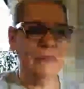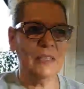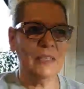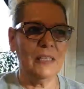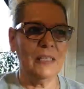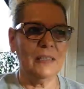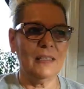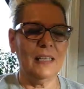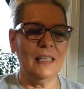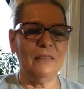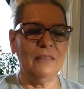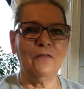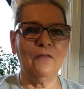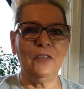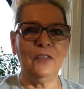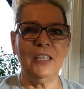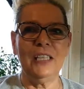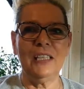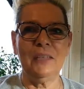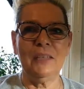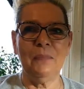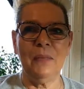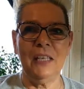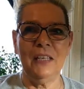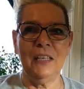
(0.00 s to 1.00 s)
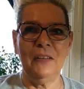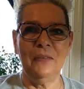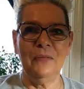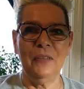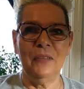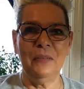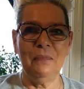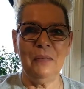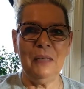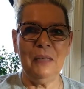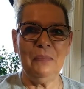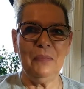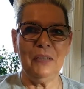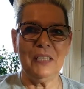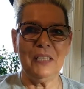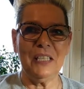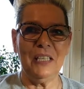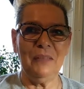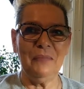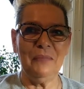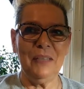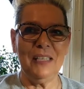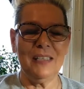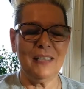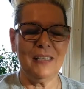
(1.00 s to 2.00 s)
that, that freaks me out when people
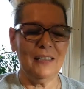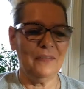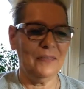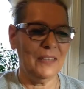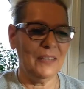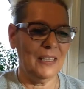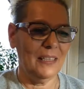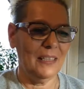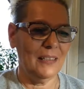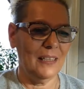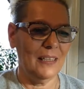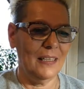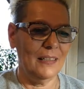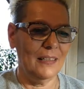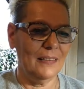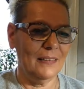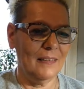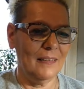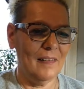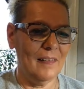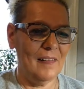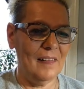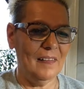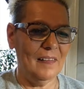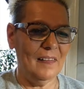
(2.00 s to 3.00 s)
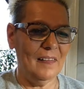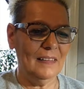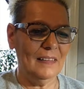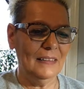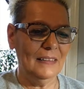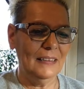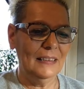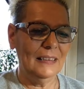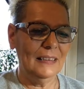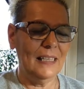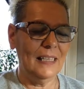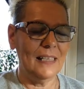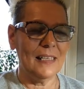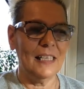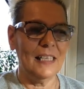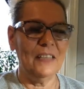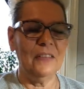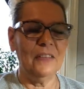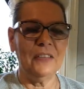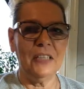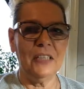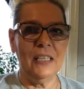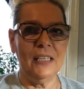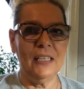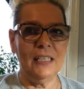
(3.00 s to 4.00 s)
tell me stuff like that because uh, I
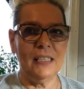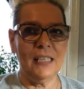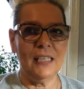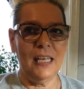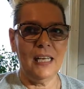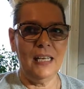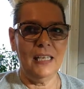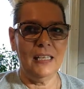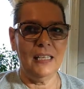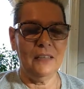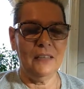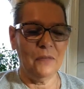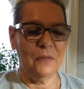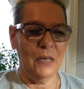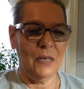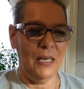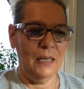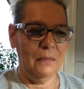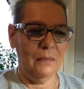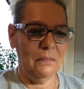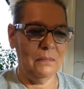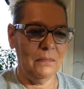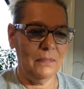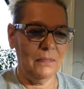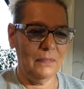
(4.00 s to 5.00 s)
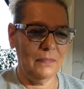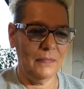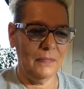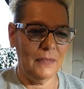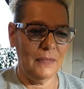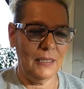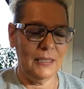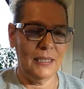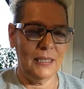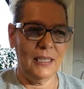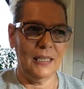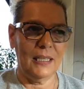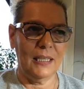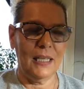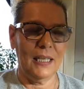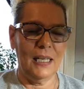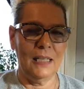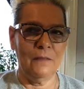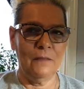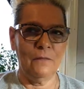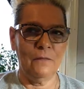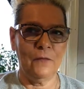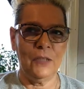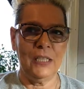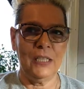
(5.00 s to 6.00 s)
don't know how to take it right. And then it kind
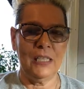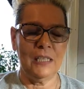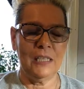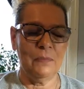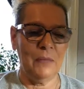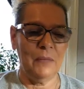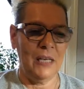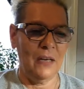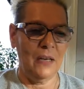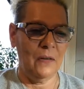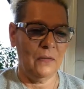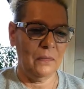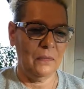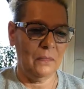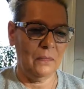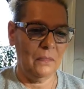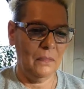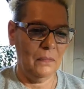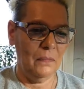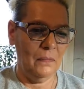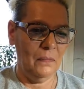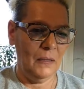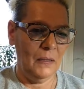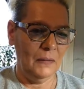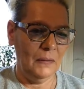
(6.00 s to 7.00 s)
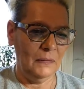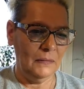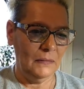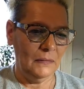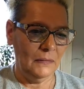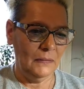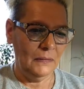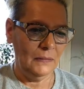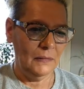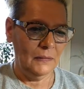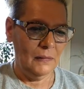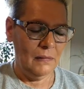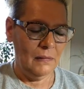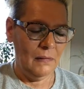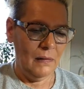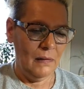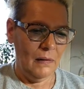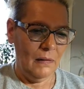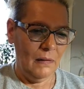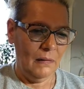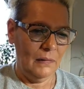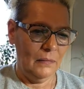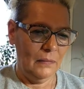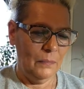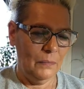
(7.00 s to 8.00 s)
of freaks me out.
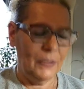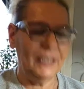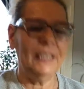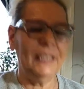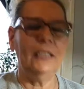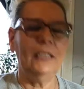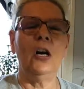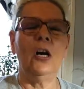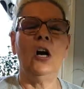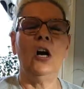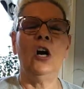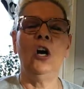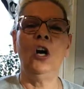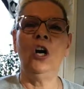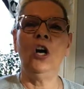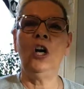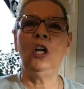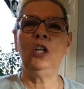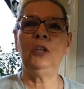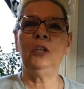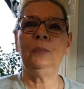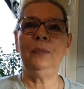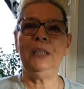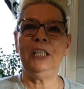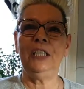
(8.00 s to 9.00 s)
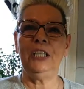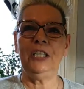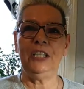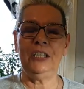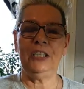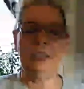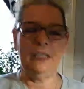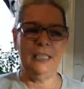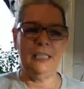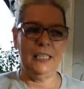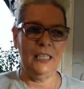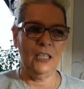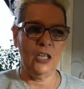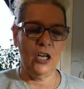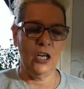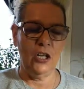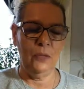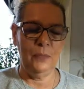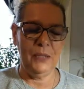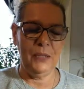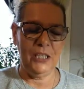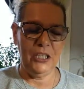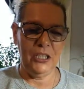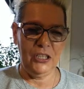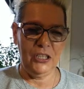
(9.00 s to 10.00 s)
But it'll all be good. It'll all
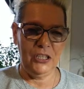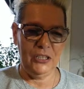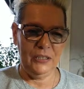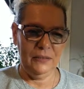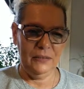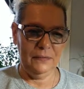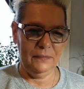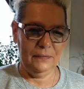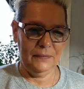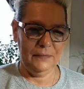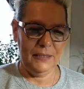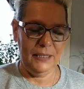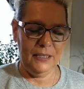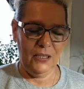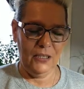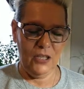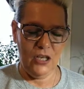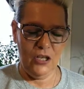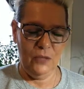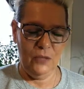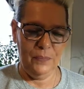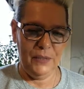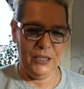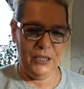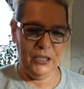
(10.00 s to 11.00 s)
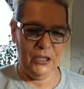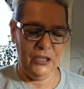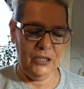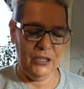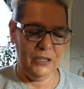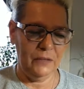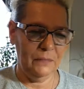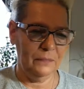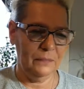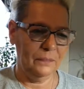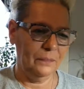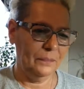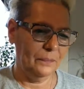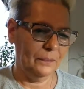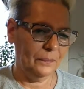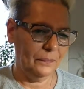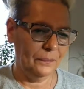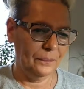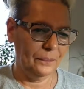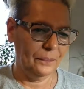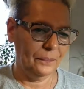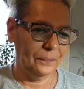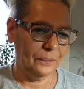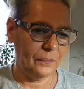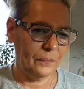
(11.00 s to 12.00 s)
be good. It'll all be good.
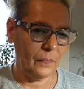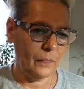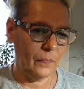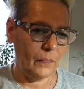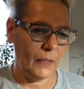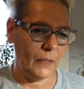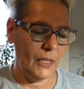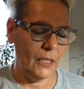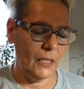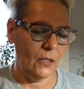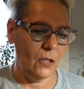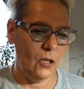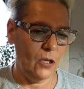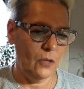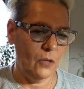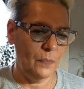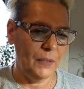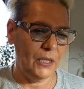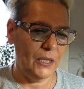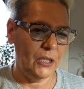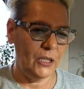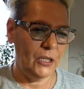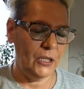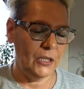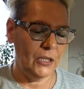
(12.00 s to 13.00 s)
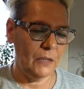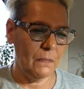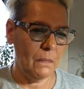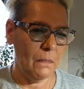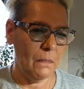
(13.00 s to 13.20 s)
It'll all be good.